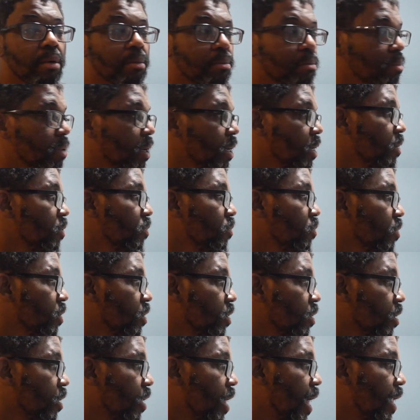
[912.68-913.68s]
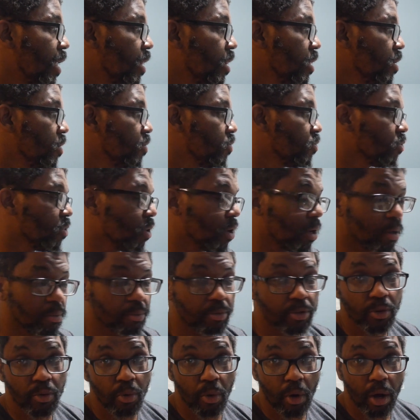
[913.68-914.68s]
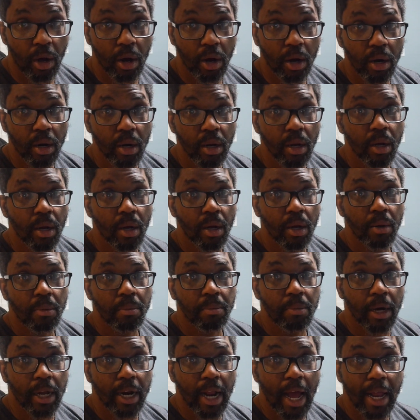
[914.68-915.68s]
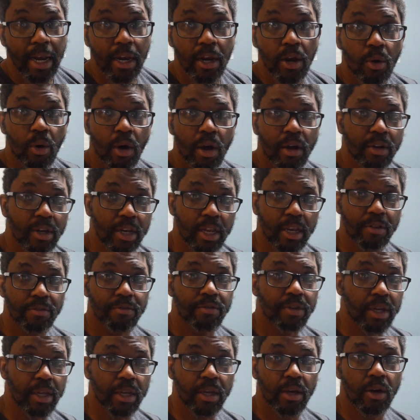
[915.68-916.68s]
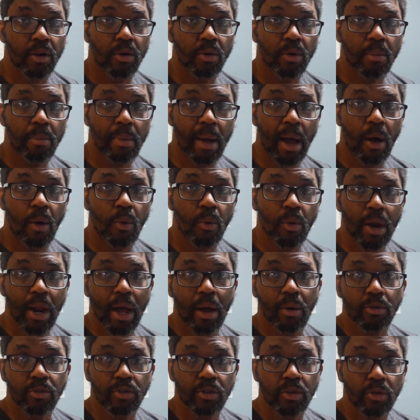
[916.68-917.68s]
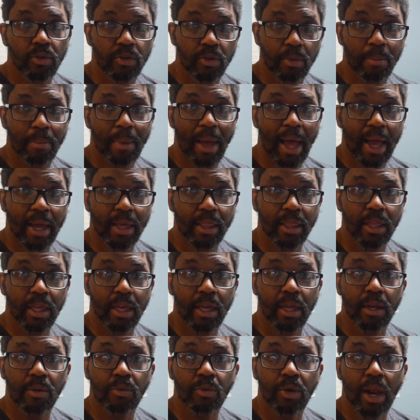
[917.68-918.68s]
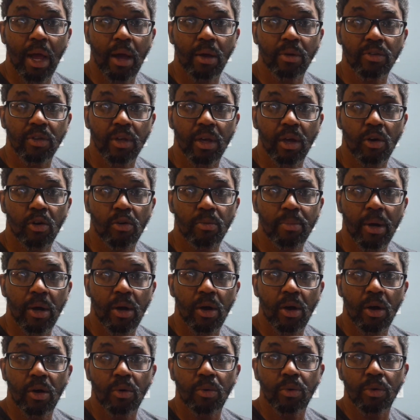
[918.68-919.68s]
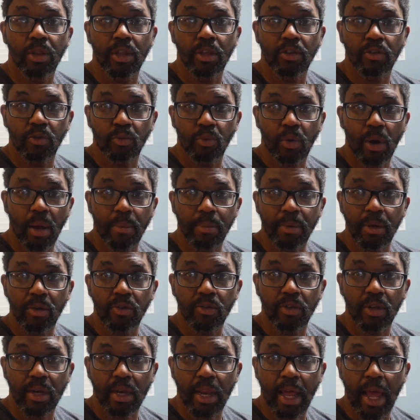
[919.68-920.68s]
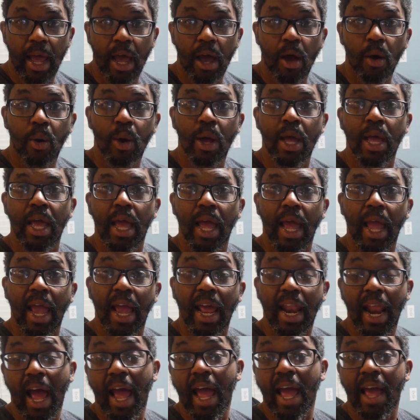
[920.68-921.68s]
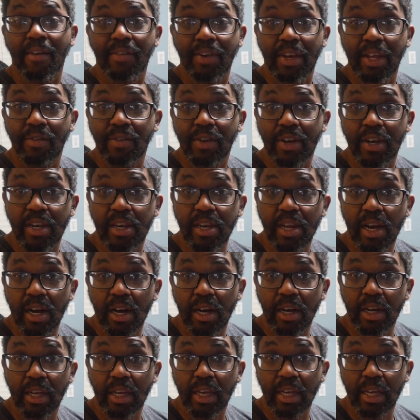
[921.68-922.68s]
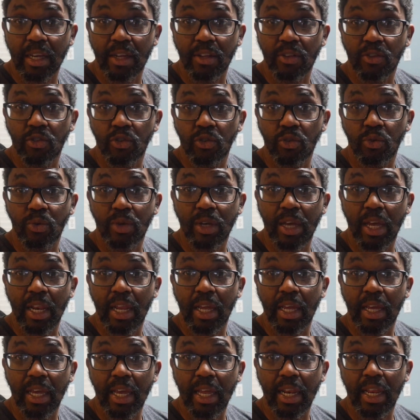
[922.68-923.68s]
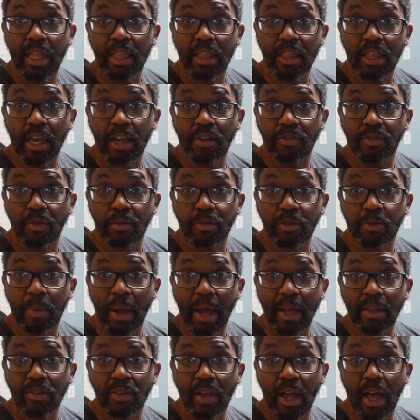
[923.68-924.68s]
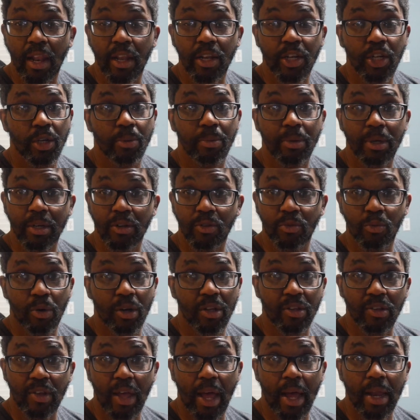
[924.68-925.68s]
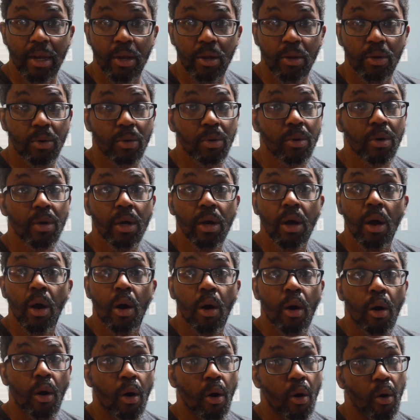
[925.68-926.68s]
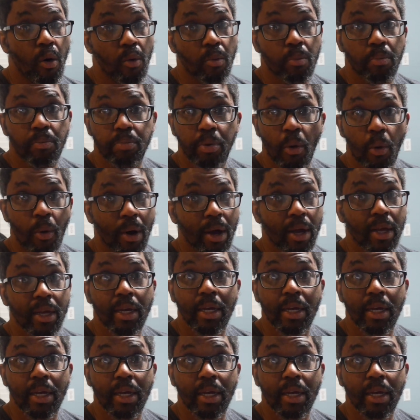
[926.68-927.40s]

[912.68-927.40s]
But with a lot of these rubs, you are. But I know I did a video about what I was using back then when I was in Omaha. Well, this is what I'm using now. And I haven't even dug into getting anything from Spiceology, because once I do, oh boy,